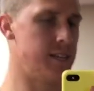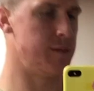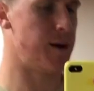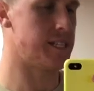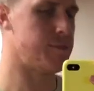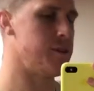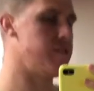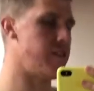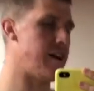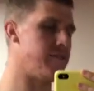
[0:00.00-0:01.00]
It's about to be
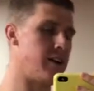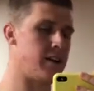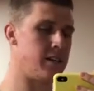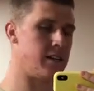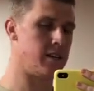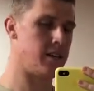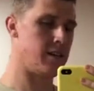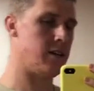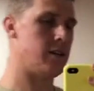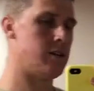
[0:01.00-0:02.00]
5:30.
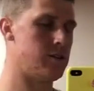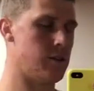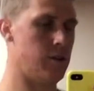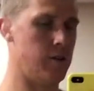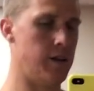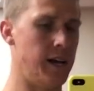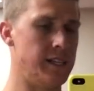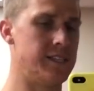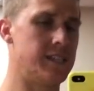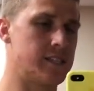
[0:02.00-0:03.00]
So
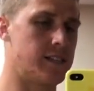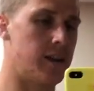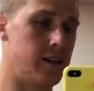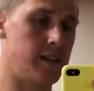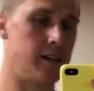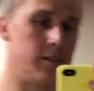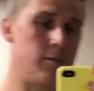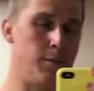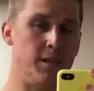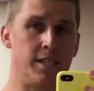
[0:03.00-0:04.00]
at 6:30
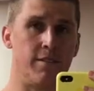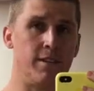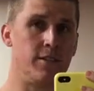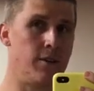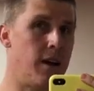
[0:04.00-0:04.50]
will be 72